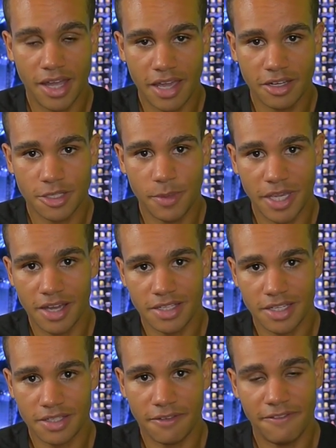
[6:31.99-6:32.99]
and it's because
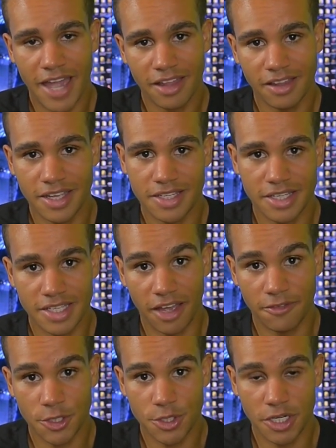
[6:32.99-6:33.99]
he's a fat, lazy,
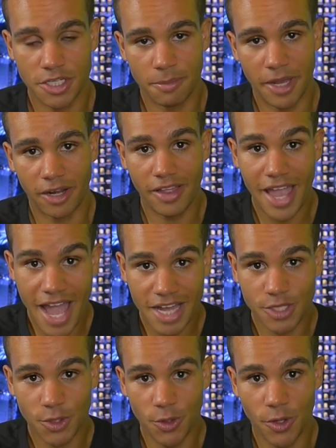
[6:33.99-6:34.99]
selfish, judgmental
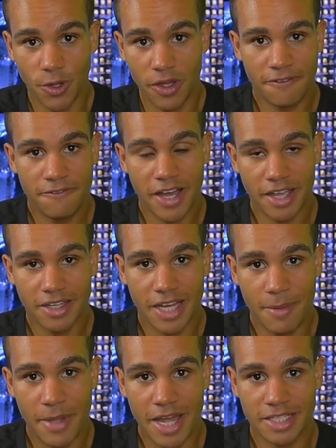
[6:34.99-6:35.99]
asshole, fucking
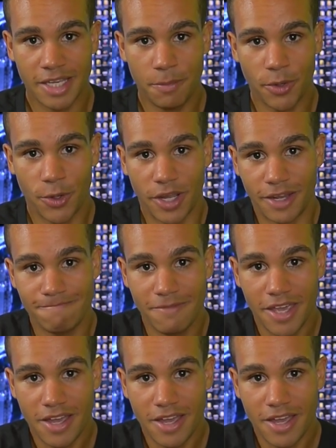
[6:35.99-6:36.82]
dumbass hypocrite.